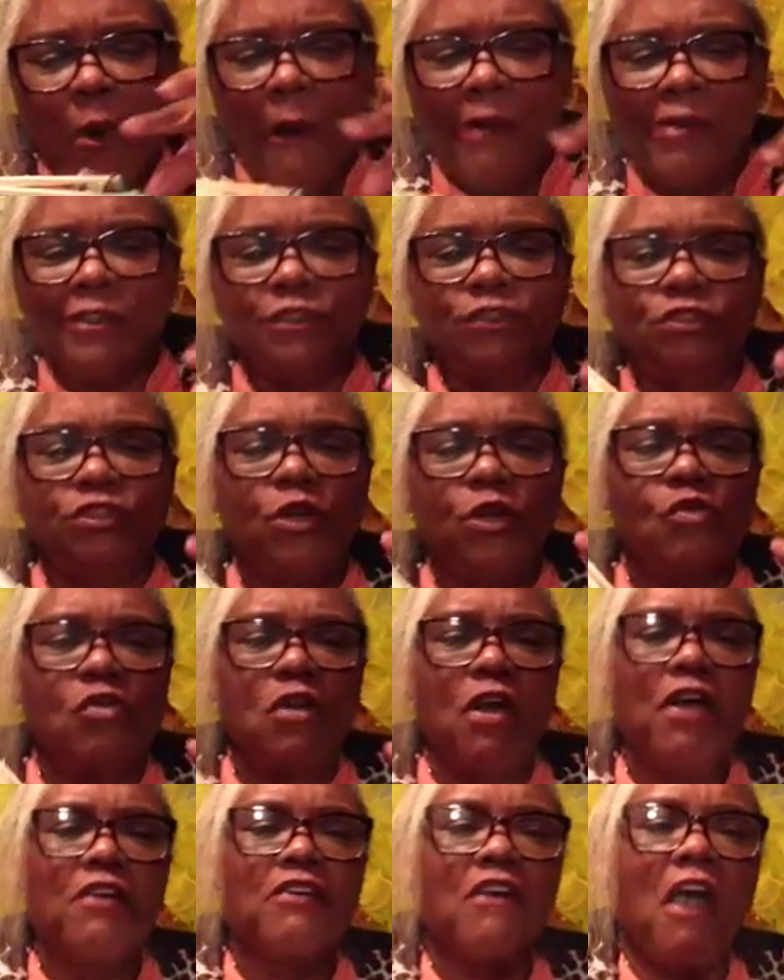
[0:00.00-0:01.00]
It's so
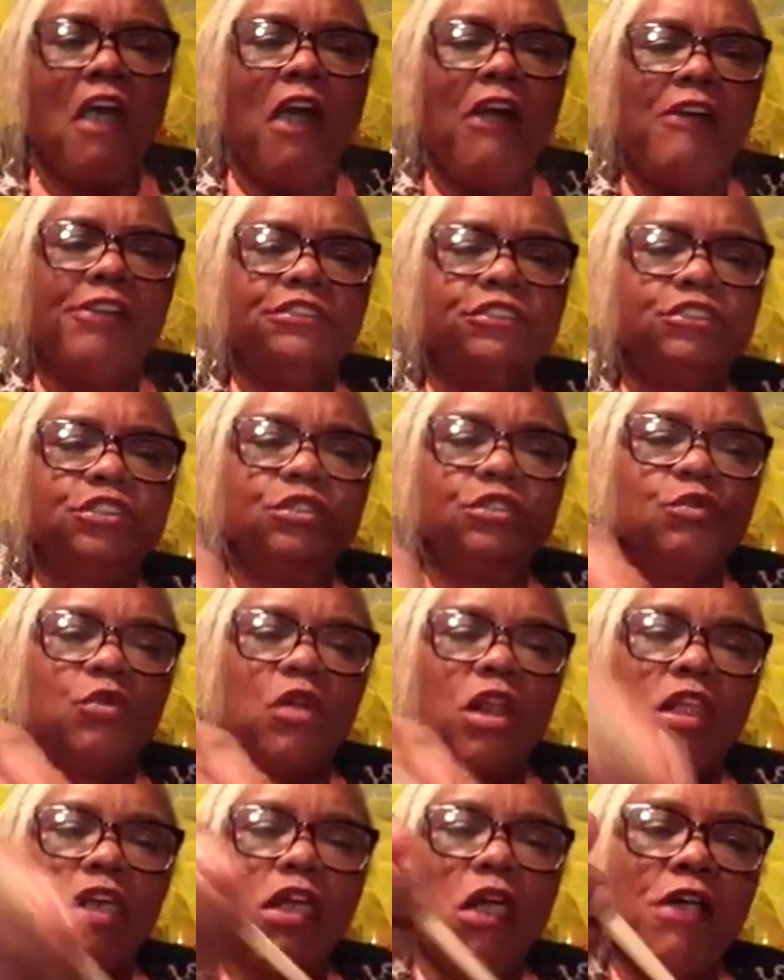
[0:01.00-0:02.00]
good, guys. It
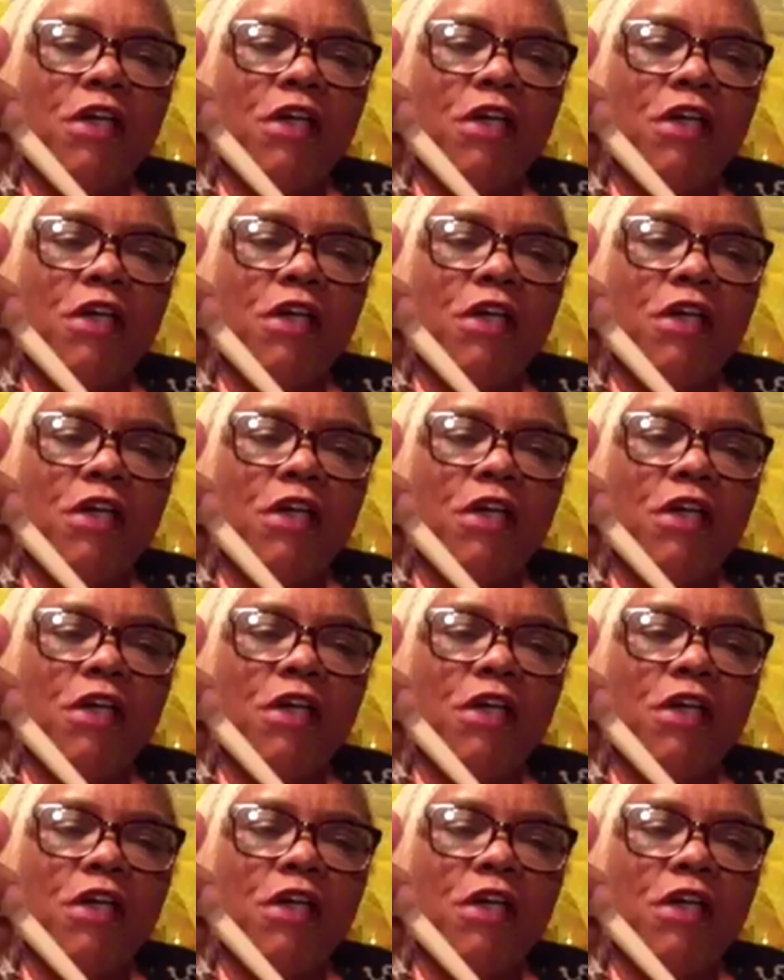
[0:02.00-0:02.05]
really